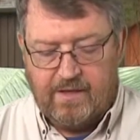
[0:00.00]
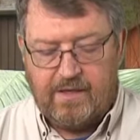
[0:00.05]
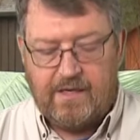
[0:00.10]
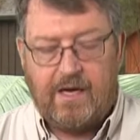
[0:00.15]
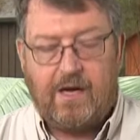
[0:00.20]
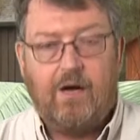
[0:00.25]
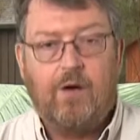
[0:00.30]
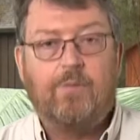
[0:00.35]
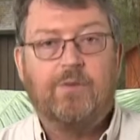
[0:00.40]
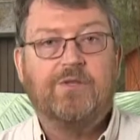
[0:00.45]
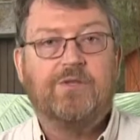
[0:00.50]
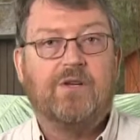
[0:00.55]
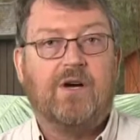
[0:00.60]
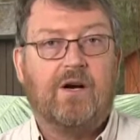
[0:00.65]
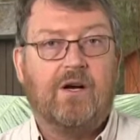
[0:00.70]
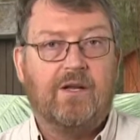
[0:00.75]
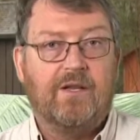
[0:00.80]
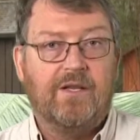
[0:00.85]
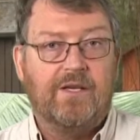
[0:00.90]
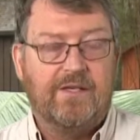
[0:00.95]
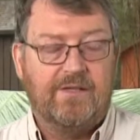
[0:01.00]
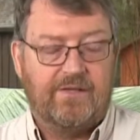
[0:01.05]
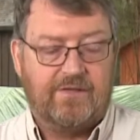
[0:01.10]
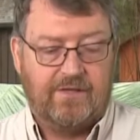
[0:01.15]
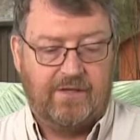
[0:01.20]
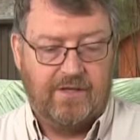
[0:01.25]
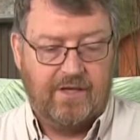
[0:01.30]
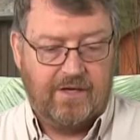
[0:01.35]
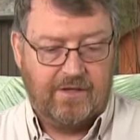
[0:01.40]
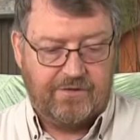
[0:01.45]
Now, almost all these
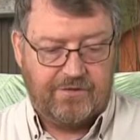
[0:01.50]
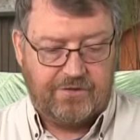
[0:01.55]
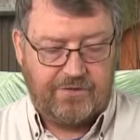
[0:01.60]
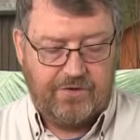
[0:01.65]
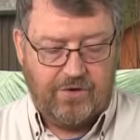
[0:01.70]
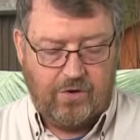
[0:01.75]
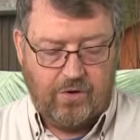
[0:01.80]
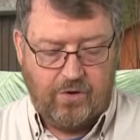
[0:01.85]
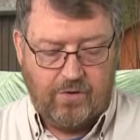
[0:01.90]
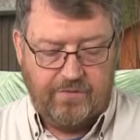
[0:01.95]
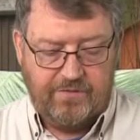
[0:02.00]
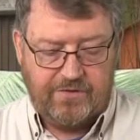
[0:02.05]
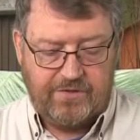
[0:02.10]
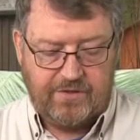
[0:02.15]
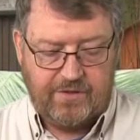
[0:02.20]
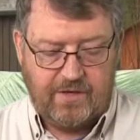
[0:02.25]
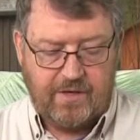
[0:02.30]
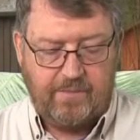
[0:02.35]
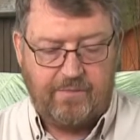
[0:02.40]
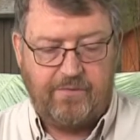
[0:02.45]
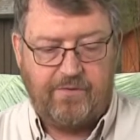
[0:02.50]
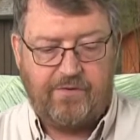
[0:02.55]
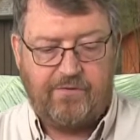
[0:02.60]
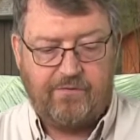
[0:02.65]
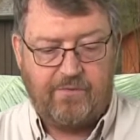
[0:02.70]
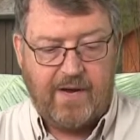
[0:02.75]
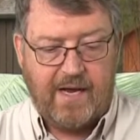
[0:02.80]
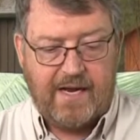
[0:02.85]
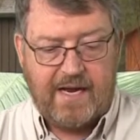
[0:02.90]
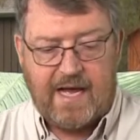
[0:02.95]
little stoves
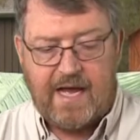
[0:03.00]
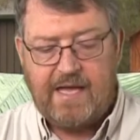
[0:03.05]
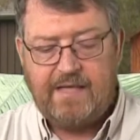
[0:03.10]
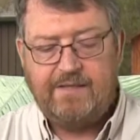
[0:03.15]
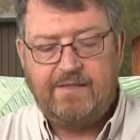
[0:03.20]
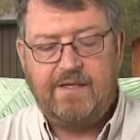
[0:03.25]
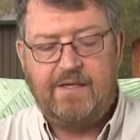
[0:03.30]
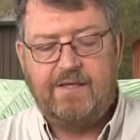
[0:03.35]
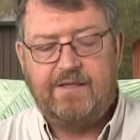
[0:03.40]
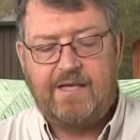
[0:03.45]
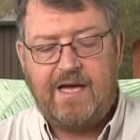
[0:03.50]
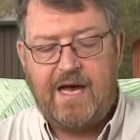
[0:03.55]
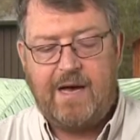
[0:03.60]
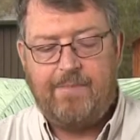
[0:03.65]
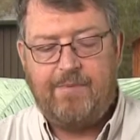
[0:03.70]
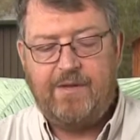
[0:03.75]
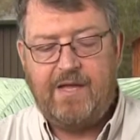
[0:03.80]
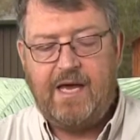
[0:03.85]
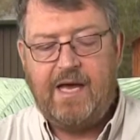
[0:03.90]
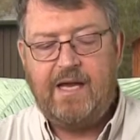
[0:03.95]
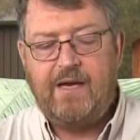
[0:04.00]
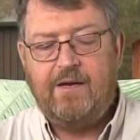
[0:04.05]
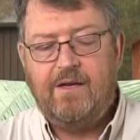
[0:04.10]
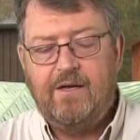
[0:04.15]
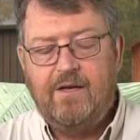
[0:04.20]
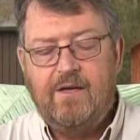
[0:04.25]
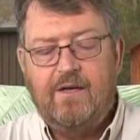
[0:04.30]
thread on to the top of that.